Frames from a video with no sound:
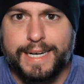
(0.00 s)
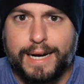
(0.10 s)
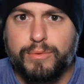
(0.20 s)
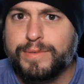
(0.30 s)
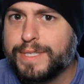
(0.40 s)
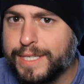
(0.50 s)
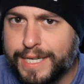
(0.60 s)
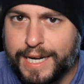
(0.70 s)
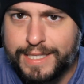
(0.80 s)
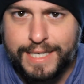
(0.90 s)
And I will see
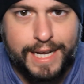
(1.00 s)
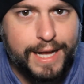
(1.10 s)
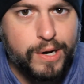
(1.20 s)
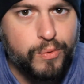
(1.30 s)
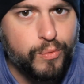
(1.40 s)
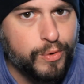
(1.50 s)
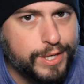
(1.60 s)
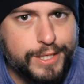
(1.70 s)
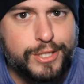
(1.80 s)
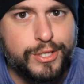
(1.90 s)
you guys again
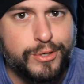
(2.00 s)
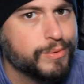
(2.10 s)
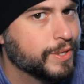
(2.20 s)
really soon